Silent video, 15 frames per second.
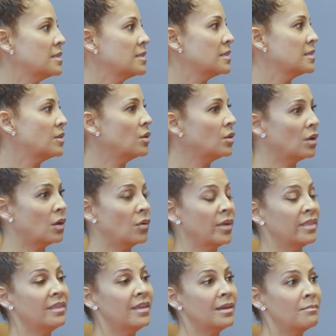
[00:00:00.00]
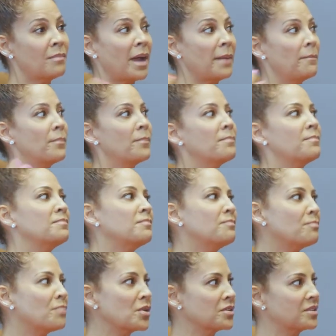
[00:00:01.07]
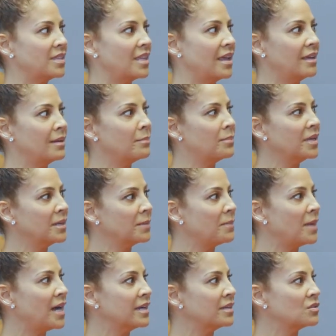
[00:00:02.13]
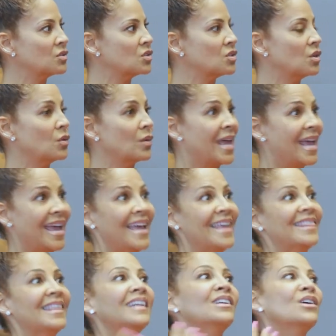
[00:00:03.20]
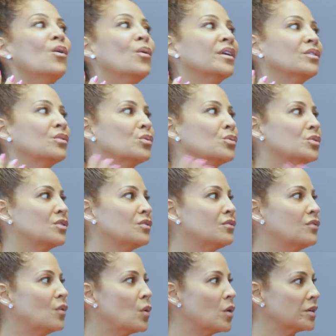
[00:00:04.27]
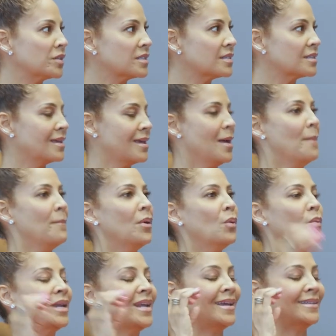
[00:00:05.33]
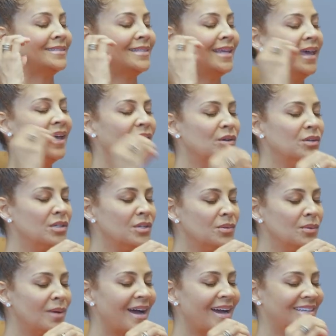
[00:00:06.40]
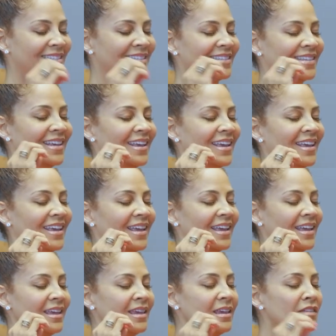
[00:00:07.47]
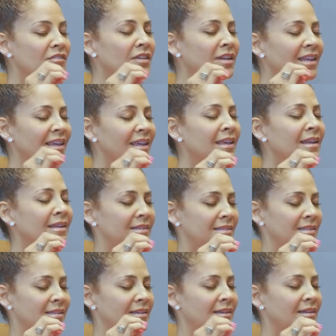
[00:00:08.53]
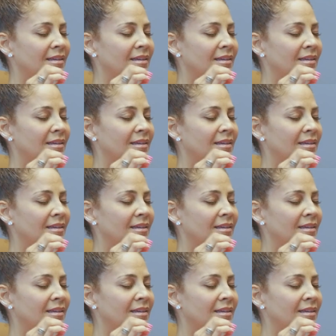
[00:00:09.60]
yeah. you know, and then my birthday, a big milestone, yeah. and then going through a divorce. Yeah. But when I tell you, I, even in it,